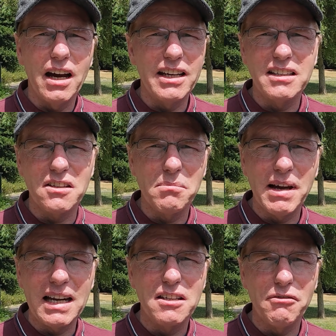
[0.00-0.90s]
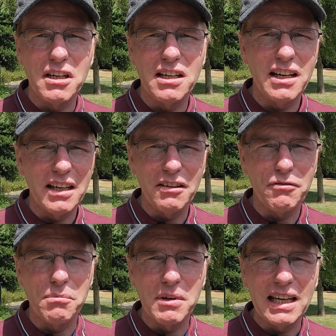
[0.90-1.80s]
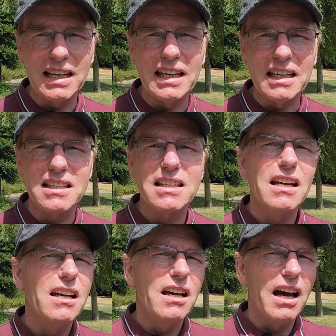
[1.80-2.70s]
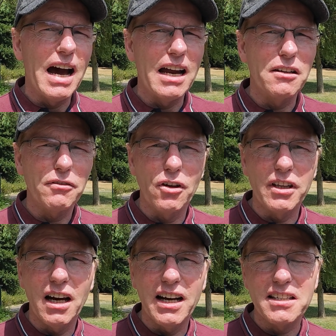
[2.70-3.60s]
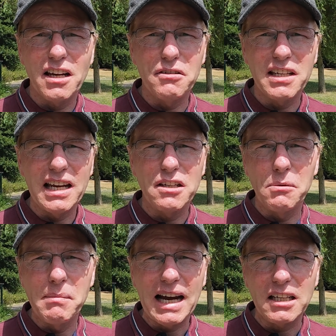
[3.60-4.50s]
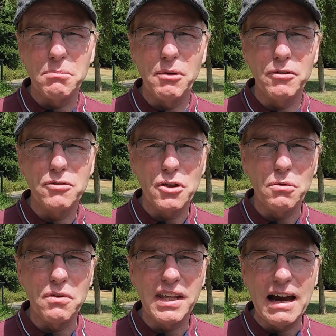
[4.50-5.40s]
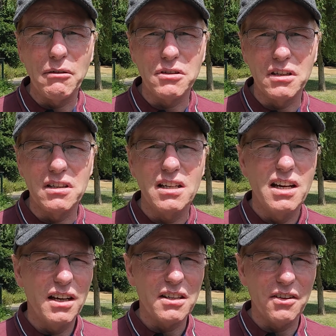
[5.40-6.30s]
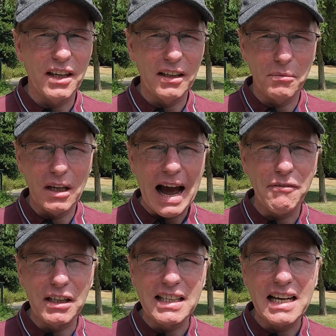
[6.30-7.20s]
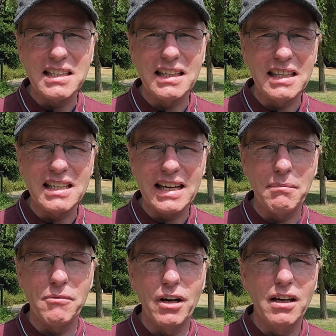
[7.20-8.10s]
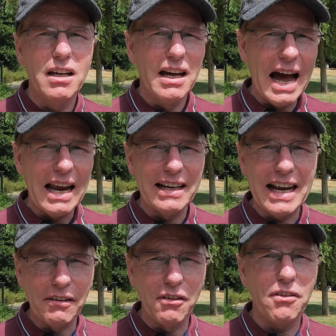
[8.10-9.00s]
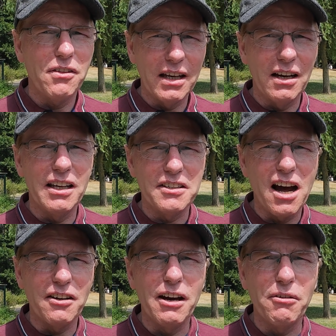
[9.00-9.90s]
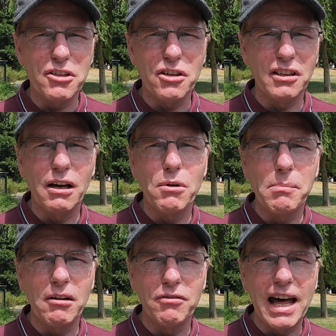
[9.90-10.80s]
It doesn't matter in it, for me at least. And I've got the ISO set to a maximum of 2,000, because I think, having tested this camera at length, I know I shouldn't go above